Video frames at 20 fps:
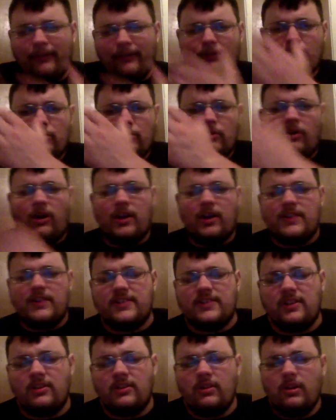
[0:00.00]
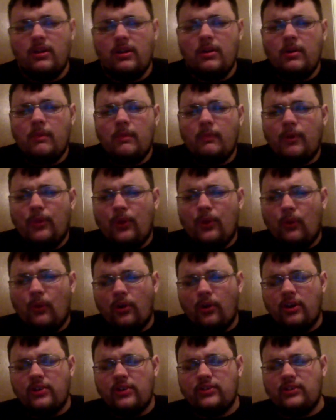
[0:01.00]
them to a lot of extent, but they
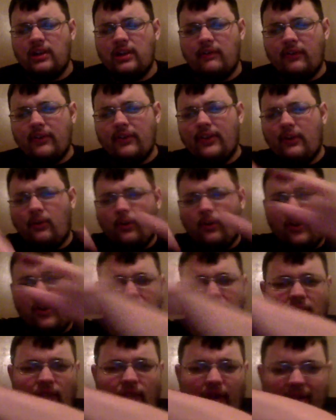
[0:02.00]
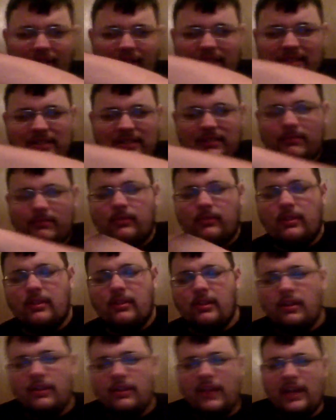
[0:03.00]
were just never, they were kind of like,
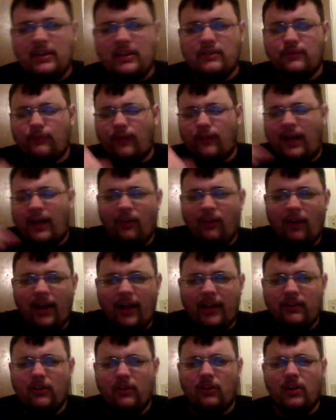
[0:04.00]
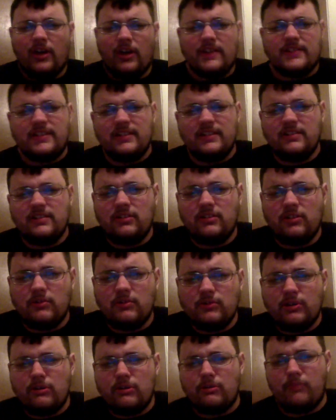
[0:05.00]
they just flatlined in a lot of sense in
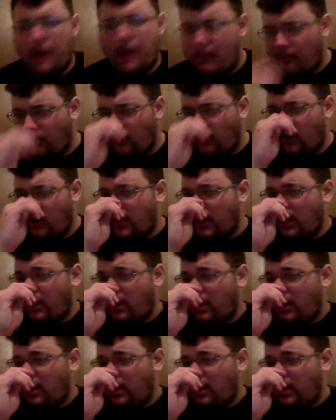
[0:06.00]
terms of their popularity.